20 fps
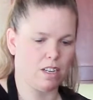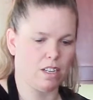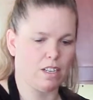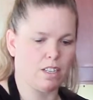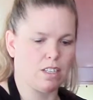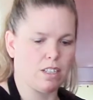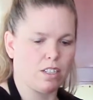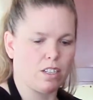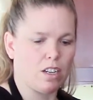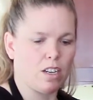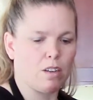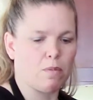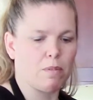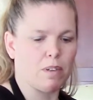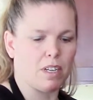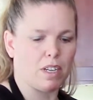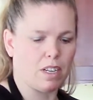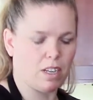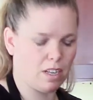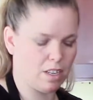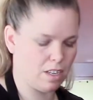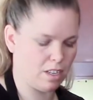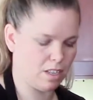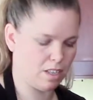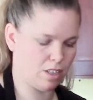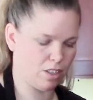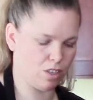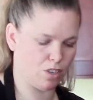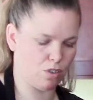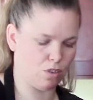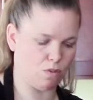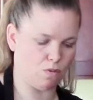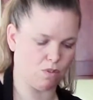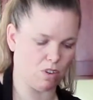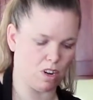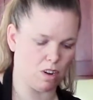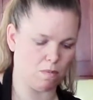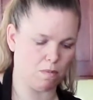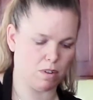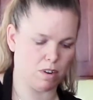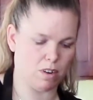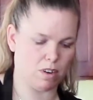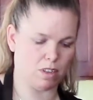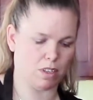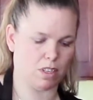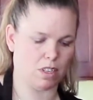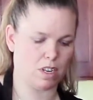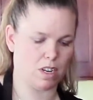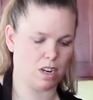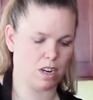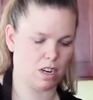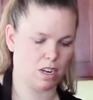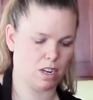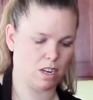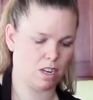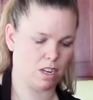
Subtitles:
Until my stove top there is done.